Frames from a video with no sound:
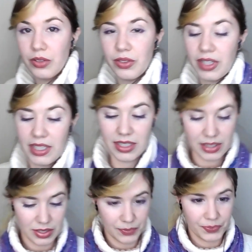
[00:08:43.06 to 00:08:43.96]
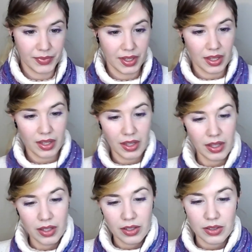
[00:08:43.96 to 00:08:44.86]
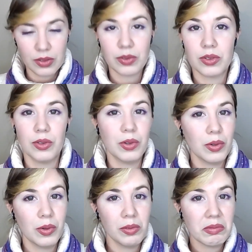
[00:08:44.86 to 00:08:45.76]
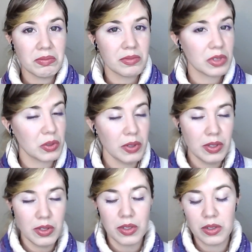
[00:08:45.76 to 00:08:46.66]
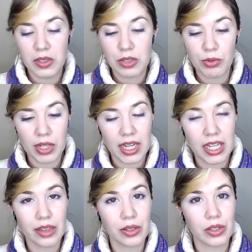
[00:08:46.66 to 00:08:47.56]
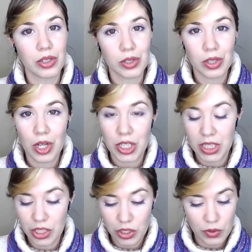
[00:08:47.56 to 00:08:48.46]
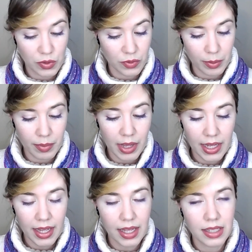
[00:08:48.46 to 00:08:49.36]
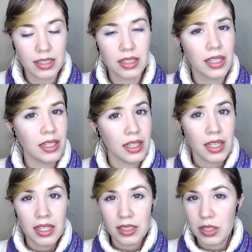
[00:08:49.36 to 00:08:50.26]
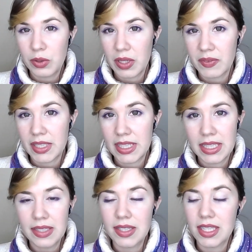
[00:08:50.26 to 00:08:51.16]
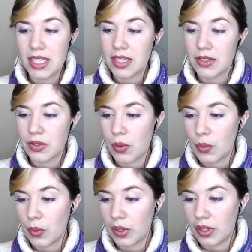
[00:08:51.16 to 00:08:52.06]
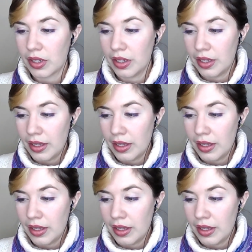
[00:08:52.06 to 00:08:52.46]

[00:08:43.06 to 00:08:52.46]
All right. So no concerns about any neurologic issues from my end. Do you have any dizziness or